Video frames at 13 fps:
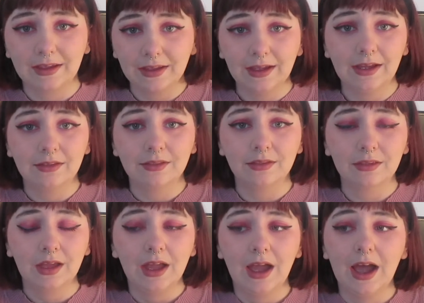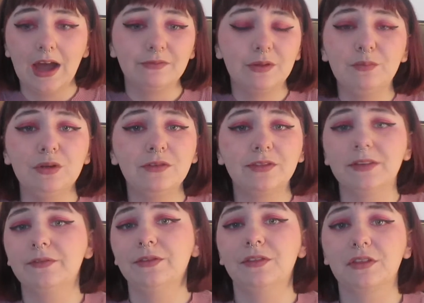kids and removed
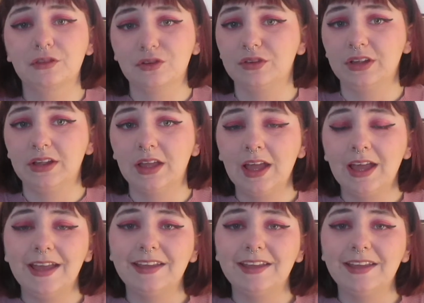them from the study,